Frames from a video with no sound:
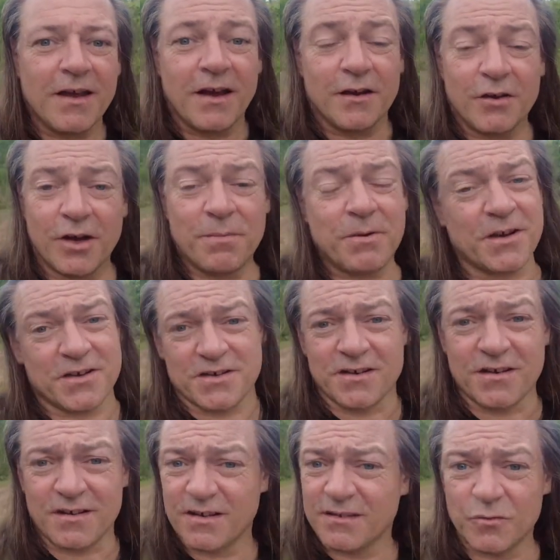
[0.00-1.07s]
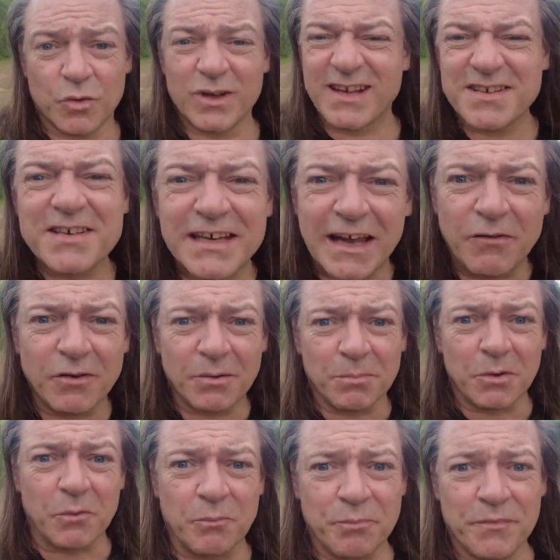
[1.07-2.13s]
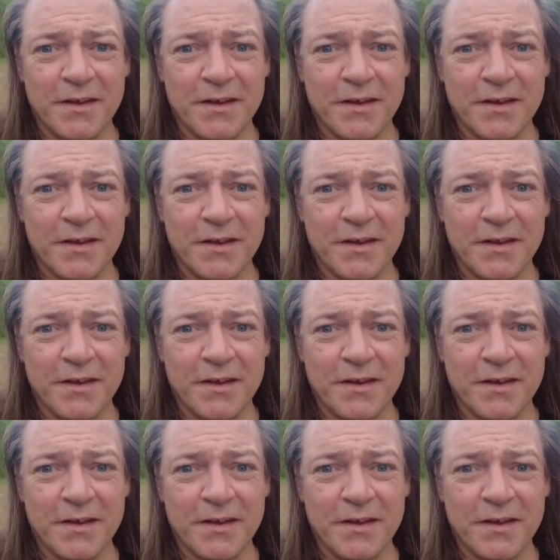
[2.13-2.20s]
And I personally think, well, that's inevitable.